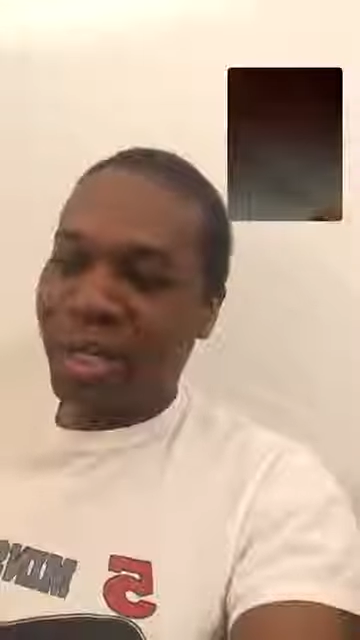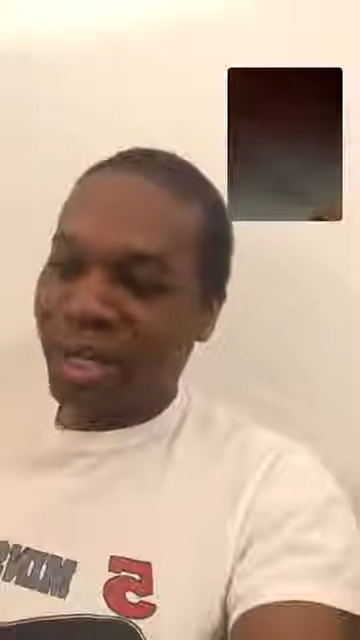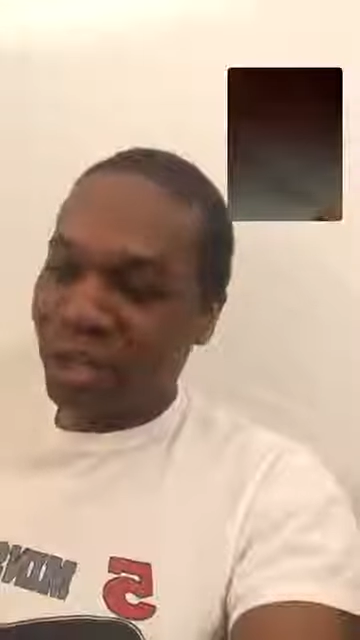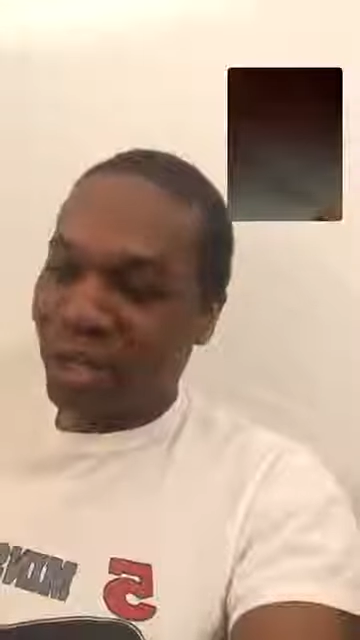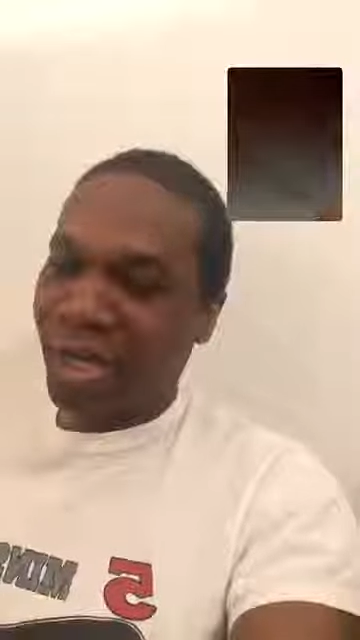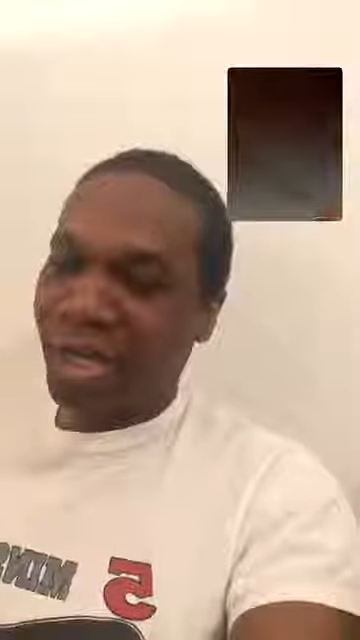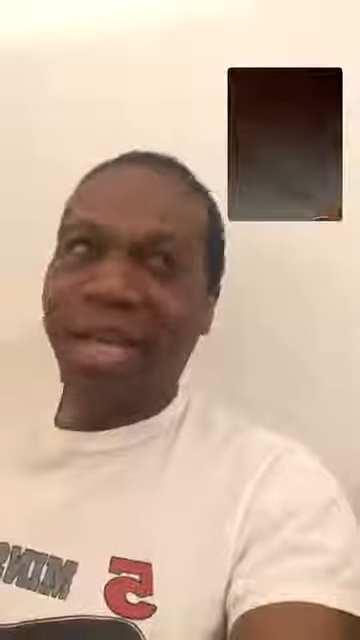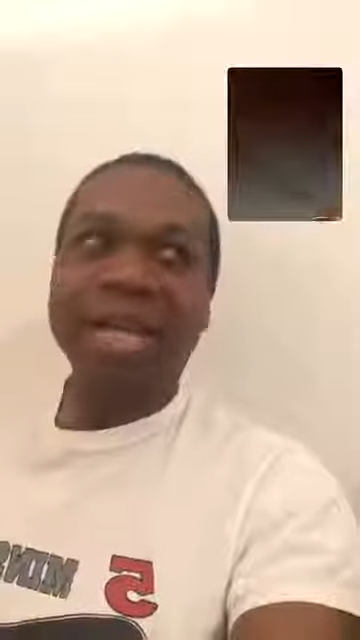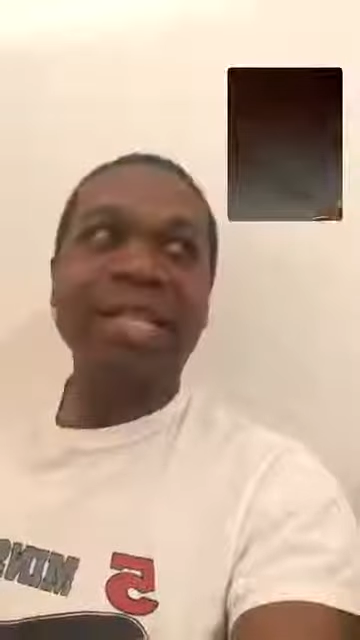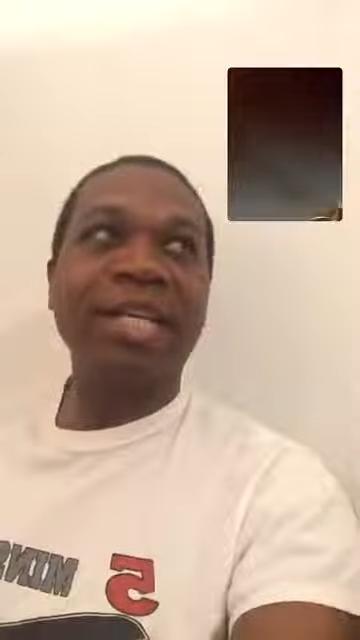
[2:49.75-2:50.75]
natural
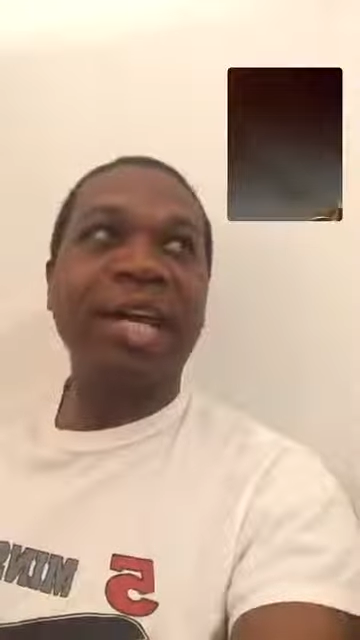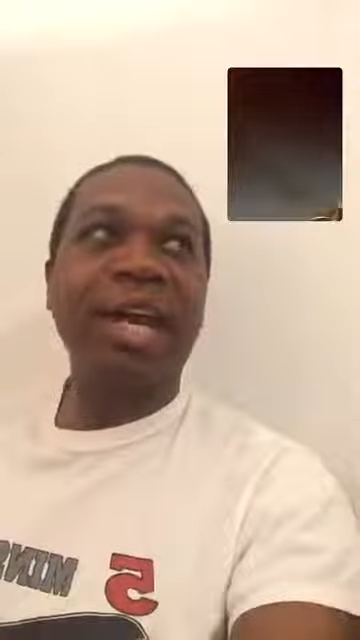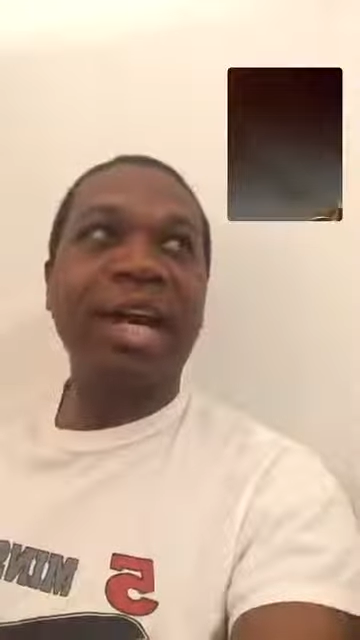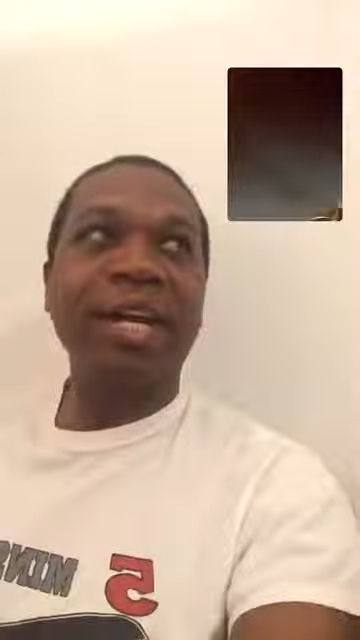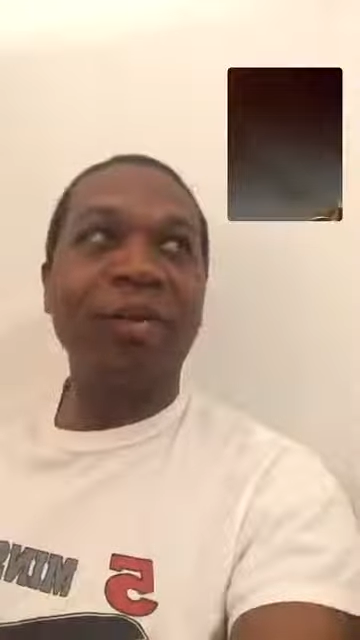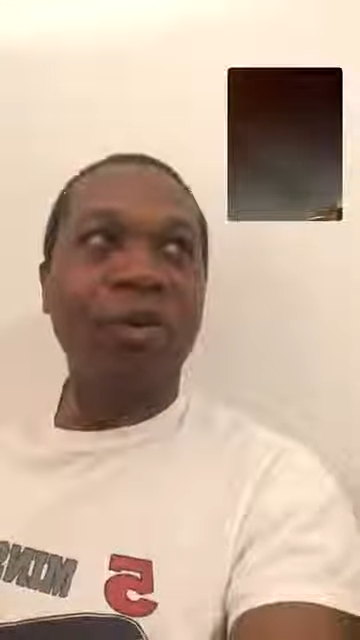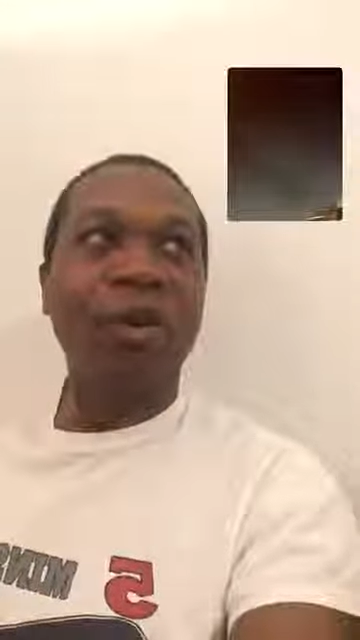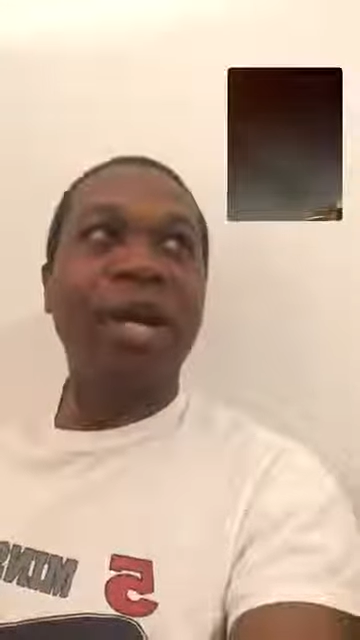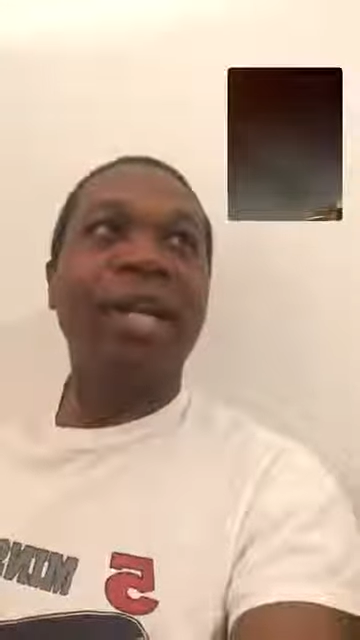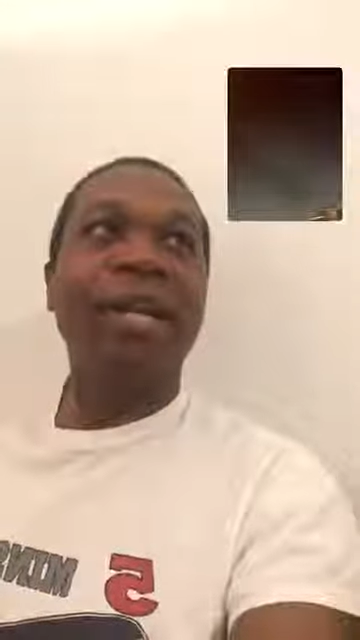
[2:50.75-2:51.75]
gas, and
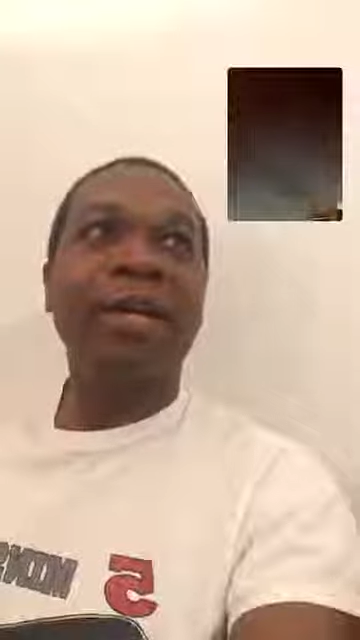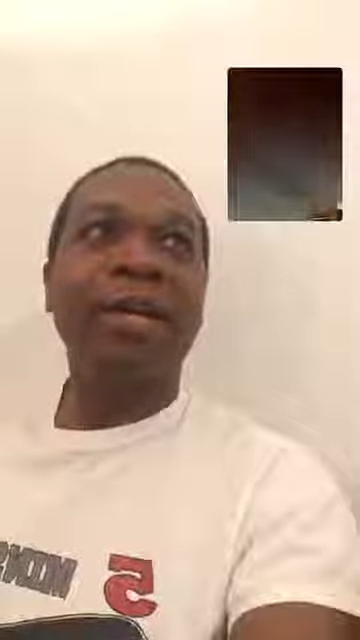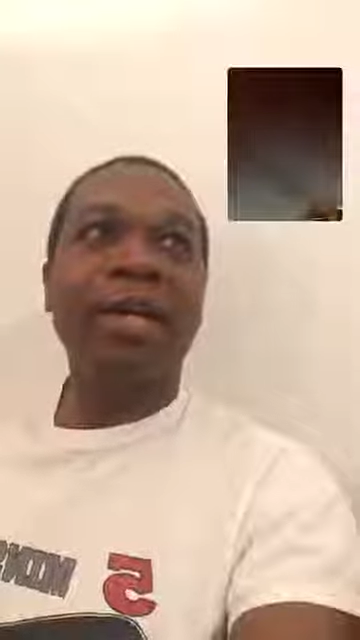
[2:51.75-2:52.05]
oil.